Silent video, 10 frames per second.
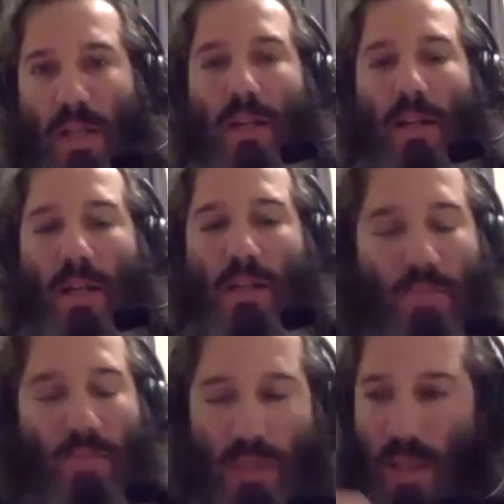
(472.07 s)
connection.
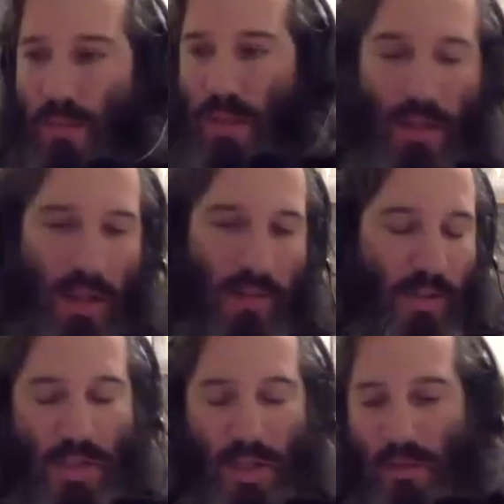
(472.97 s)
But same thing, I've
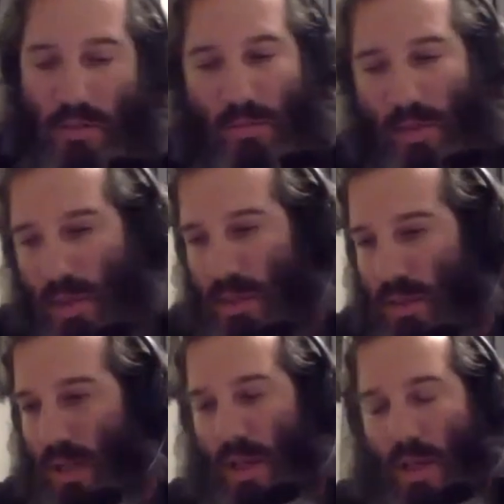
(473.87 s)
reached out to Marines,
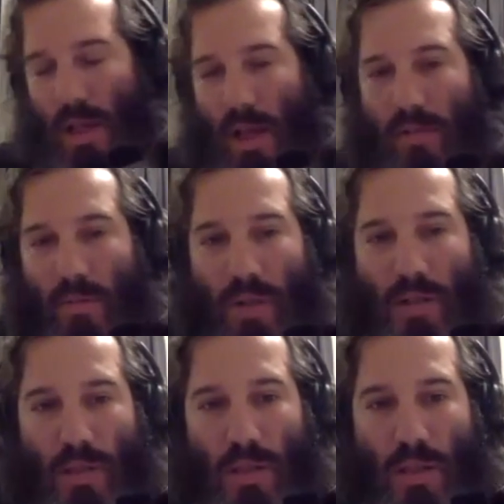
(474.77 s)
everybody.
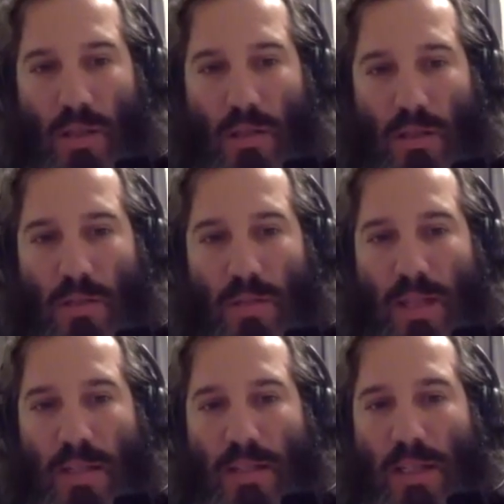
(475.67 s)
So to me,
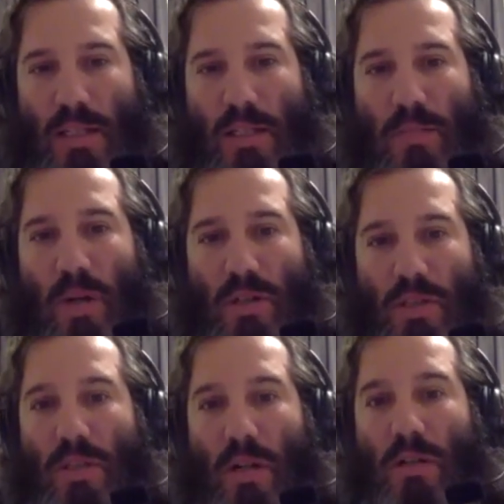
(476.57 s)
that's the easy part to
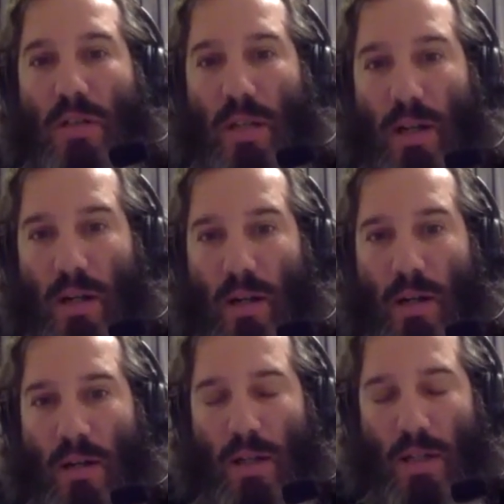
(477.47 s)
start there,
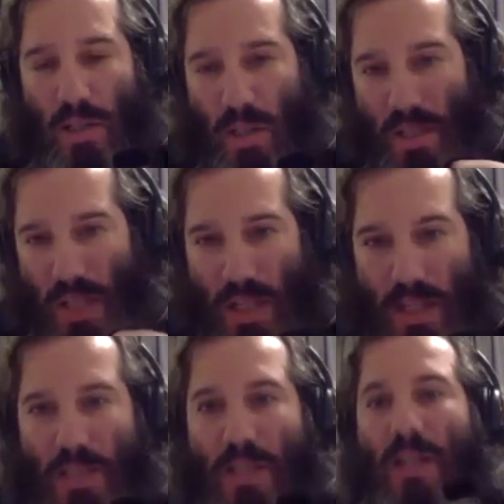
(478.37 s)
because there's an
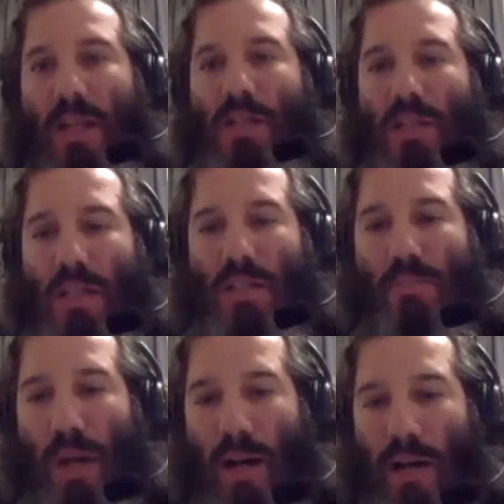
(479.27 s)
easy connection, the easy
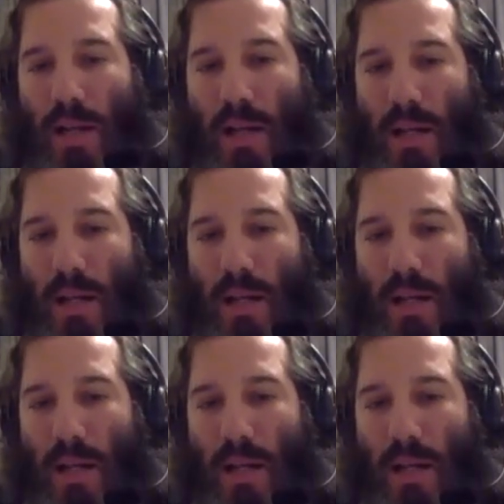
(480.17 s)
bond, and it